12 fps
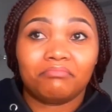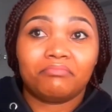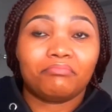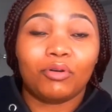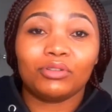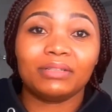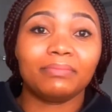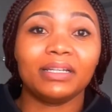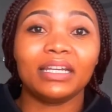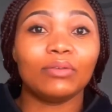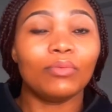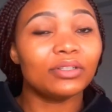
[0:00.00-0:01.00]

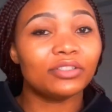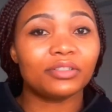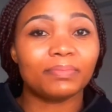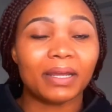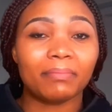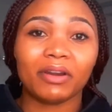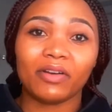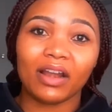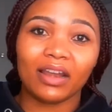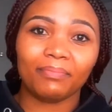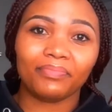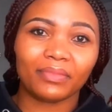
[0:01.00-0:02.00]
possibly want to spend
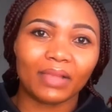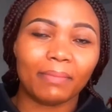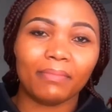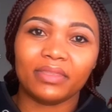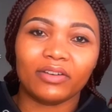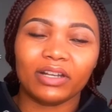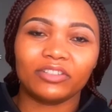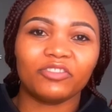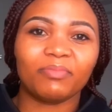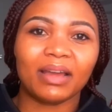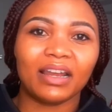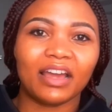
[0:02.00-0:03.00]
the rest
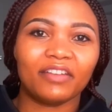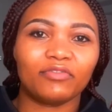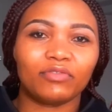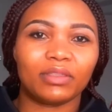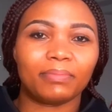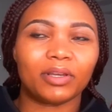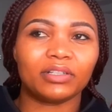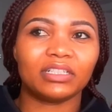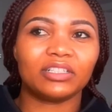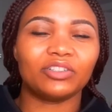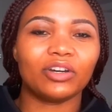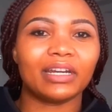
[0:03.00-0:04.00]
of my life with, because
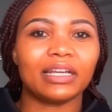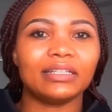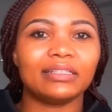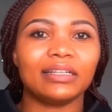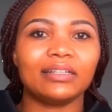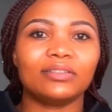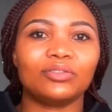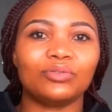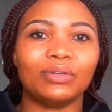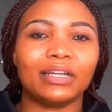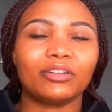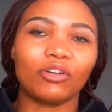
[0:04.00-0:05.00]
it's not easy to
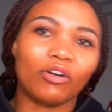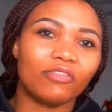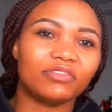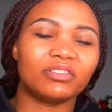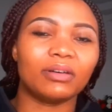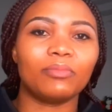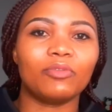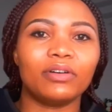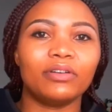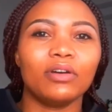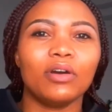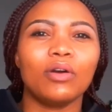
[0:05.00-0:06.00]
let go of
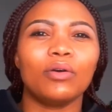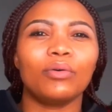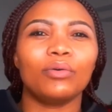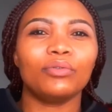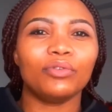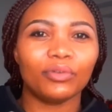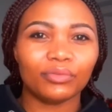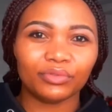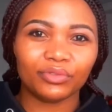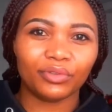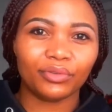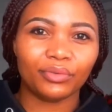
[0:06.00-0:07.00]
someone who
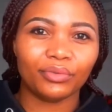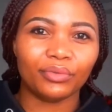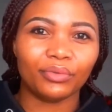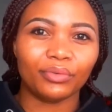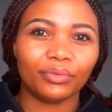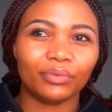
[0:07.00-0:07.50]
knows you